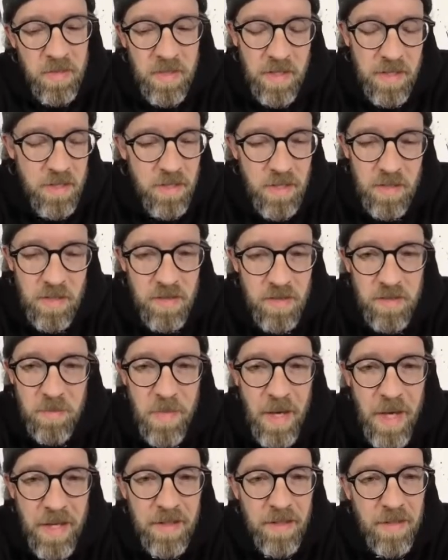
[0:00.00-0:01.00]
and that shit just
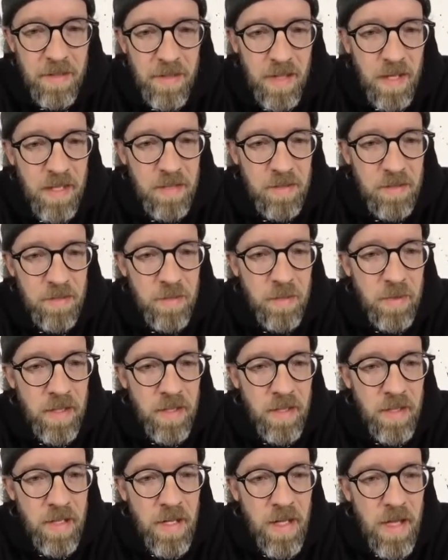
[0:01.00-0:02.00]
magnetized me,
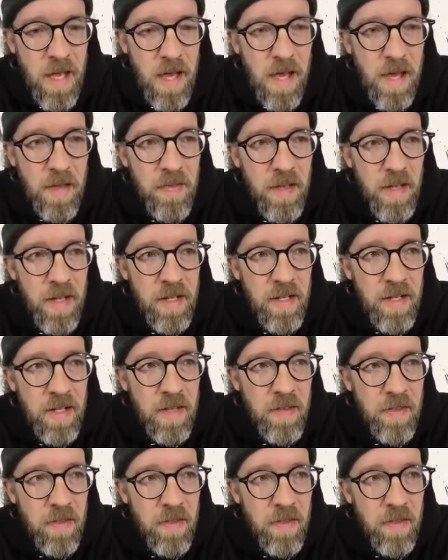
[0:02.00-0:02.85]
man. And then